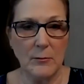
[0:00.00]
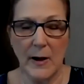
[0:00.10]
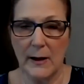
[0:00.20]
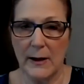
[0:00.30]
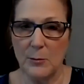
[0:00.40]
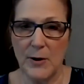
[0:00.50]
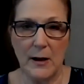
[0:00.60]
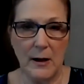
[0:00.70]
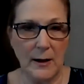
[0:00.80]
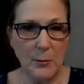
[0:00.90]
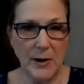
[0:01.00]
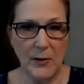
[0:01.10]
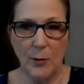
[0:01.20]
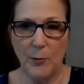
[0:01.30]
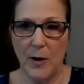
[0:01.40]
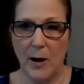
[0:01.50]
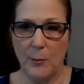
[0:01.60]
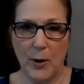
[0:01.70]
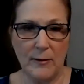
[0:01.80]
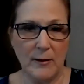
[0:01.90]
It okay, it can be it can be the
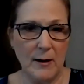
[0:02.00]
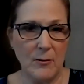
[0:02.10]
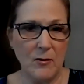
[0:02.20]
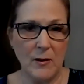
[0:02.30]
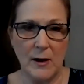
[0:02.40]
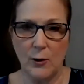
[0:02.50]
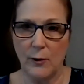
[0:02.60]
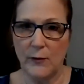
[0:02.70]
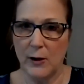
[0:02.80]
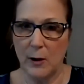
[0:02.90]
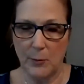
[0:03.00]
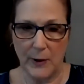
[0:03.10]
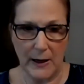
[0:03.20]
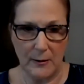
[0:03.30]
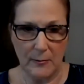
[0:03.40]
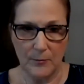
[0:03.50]
president and CEO of the company.